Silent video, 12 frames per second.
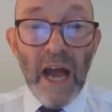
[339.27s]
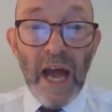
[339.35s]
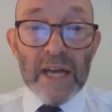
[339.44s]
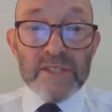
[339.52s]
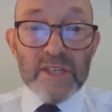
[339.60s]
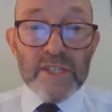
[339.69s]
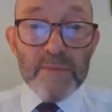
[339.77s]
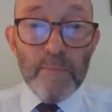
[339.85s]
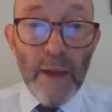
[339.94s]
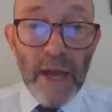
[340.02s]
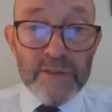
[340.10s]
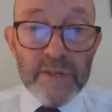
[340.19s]
and a
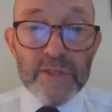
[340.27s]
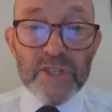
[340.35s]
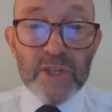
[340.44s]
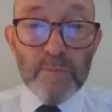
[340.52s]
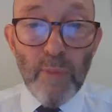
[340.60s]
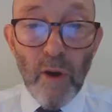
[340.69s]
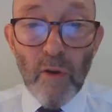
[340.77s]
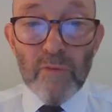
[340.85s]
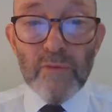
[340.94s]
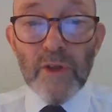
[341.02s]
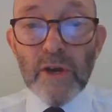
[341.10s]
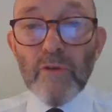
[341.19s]
dependence upon the